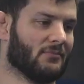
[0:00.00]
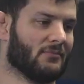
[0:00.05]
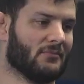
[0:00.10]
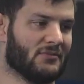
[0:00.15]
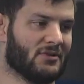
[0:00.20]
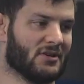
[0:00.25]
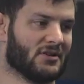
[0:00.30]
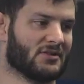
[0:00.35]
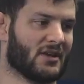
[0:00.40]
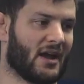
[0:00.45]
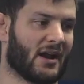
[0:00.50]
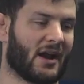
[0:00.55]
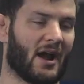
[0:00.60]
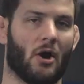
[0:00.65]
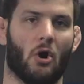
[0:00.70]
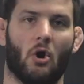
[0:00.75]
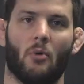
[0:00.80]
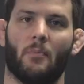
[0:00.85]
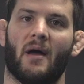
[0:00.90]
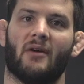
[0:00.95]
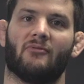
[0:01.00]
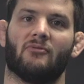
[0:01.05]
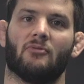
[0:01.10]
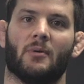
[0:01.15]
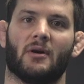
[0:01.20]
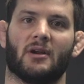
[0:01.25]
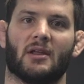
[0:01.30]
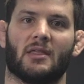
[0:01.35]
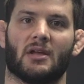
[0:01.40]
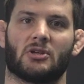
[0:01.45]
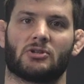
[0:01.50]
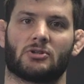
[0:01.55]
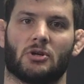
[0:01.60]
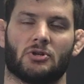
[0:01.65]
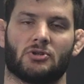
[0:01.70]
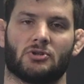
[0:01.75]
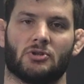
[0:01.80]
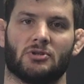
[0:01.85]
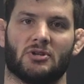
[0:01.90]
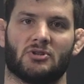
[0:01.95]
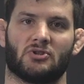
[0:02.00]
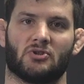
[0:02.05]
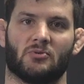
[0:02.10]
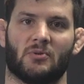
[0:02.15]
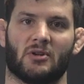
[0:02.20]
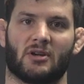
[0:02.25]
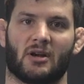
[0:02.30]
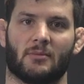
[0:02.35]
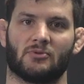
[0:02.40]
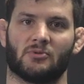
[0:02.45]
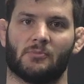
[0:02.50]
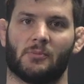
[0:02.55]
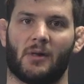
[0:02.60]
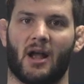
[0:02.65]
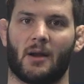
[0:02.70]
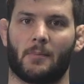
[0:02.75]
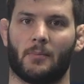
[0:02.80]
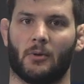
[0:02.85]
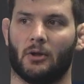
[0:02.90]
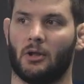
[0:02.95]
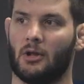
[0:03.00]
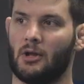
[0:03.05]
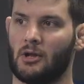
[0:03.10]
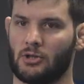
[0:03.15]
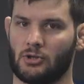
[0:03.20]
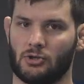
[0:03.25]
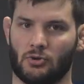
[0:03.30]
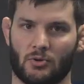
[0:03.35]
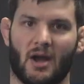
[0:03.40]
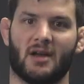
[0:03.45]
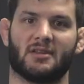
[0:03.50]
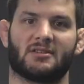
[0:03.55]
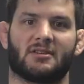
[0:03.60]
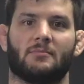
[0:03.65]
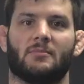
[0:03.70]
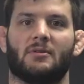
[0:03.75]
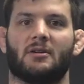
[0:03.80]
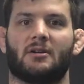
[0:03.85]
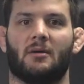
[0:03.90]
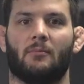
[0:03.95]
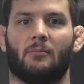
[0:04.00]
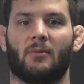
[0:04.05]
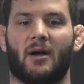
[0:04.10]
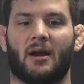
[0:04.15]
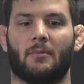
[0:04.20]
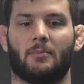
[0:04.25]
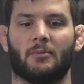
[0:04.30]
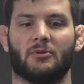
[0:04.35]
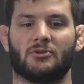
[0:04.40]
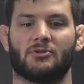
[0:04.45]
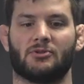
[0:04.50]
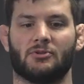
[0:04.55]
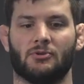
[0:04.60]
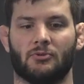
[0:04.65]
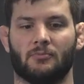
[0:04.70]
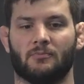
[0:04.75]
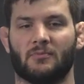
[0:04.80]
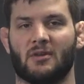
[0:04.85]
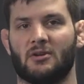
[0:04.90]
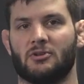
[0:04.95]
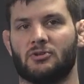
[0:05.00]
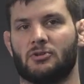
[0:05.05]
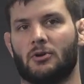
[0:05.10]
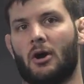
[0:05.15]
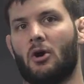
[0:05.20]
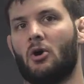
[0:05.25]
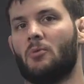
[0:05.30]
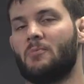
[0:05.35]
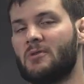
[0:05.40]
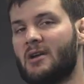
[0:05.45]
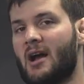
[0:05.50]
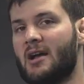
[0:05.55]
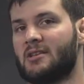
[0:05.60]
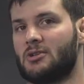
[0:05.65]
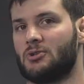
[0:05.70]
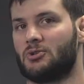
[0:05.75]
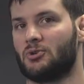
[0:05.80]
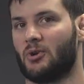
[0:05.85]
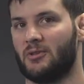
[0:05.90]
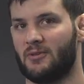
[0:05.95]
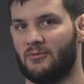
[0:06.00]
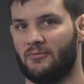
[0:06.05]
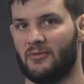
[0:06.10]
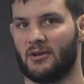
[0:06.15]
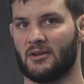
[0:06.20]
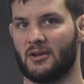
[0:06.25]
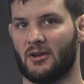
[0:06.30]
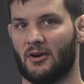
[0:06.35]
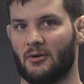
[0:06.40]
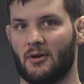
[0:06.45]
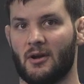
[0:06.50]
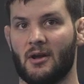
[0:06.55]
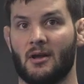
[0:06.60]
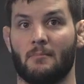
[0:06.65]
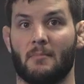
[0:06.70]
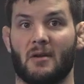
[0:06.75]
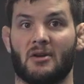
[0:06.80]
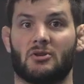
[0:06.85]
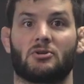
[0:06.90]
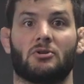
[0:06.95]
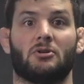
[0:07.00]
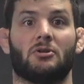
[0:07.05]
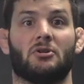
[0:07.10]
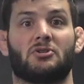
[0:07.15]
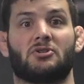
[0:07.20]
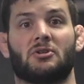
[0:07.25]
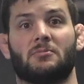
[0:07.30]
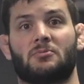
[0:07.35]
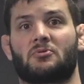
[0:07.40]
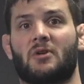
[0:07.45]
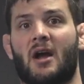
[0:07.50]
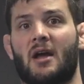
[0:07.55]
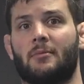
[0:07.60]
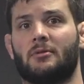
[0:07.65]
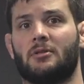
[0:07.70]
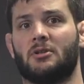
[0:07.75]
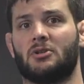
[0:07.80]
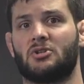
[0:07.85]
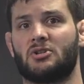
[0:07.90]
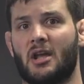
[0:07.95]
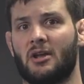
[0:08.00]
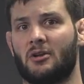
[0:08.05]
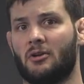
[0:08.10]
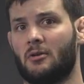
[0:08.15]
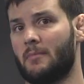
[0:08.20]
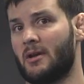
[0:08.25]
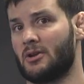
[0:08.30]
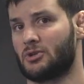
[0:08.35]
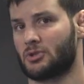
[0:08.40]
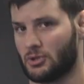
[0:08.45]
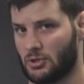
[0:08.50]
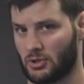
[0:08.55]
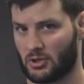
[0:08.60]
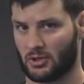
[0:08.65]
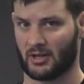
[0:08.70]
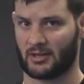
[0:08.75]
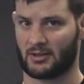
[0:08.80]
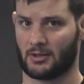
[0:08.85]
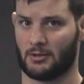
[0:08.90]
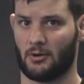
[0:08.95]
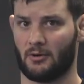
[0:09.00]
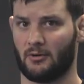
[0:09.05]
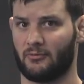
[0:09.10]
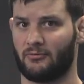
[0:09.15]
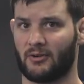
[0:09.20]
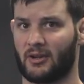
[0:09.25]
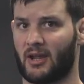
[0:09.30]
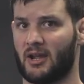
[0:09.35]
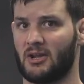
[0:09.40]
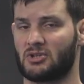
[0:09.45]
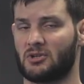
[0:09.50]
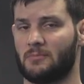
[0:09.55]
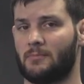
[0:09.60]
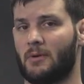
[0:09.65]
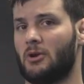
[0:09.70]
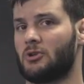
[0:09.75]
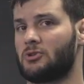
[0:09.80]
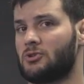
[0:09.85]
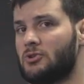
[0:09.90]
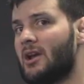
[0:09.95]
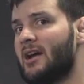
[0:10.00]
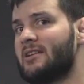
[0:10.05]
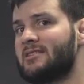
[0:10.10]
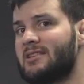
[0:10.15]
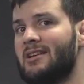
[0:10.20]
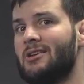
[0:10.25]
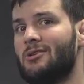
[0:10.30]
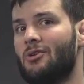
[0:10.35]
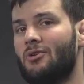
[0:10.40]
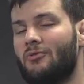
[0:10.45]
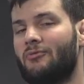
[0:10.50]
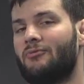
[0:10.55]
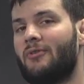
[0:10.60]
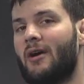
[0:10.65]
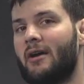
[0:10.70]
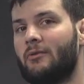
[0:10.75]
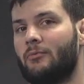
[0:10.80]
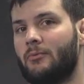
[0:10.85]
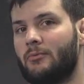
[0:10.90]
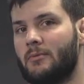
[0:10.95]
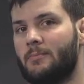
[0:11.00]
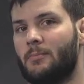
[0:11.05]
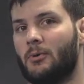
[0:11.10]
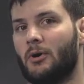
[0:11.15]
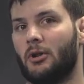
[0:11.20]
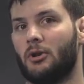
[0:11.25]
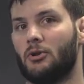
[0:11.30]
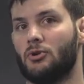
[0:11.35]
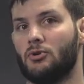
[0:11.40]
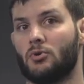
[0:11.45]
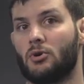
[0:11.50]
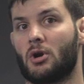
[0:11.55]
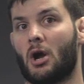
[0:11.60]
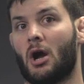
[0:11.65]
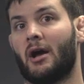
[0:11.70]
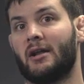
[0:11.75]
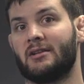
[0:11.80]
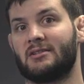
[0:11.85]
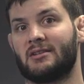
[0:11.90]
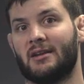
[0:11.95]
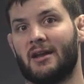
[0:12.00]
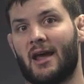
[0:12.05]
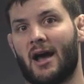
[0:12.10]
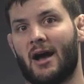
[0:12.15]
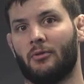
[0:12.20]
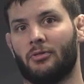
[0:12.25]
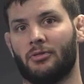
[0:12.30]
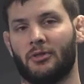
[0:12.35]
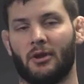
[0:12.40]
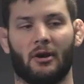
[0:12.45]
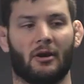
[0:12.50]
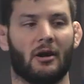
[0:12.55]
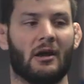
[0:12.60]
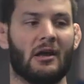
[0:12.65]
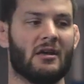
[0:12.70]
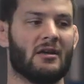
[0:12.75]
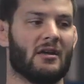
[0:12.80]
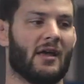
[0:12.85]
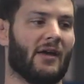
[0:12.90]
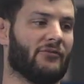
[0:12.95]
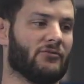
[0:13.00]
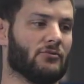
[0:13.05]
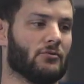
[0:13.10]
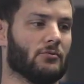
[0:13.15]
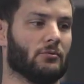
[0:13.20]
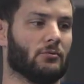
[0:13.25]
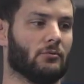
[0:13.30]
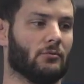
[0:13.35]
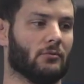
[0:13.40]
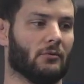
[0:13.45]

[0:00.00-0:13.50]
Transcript: just like I hope everybody that starts jiu-jitsu becomes a black belt, you guys can become black belts too. So I hope you guys enjoyed the video. Make sure you're subscribed to the channel. Make sure you click the notification bell so you guys get notified when we put new content out there. If you